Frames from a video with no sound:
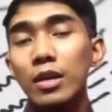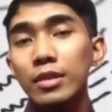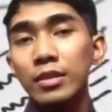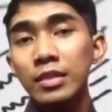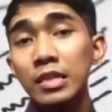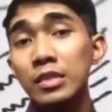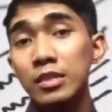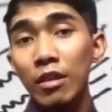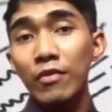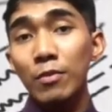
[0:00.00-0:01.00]
This is
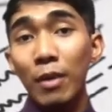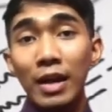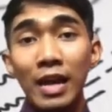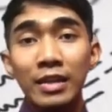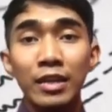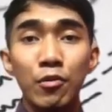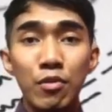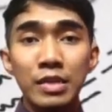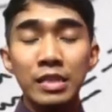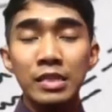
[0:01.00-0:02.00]
driven by an
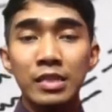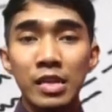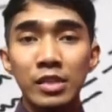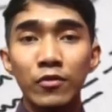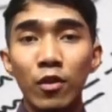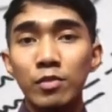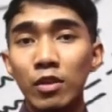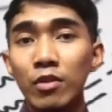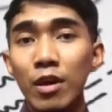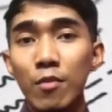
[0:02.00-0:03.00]
increase in sales from
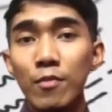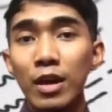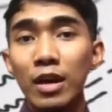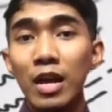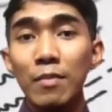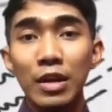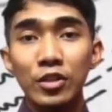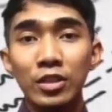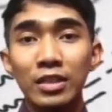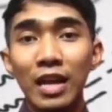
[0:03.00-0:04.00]
Saudi Arabia and
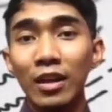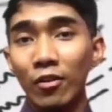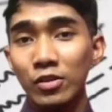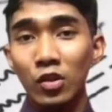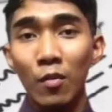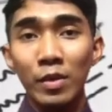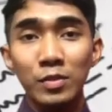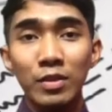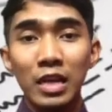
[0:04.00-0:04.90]
Malaysia and also a mass market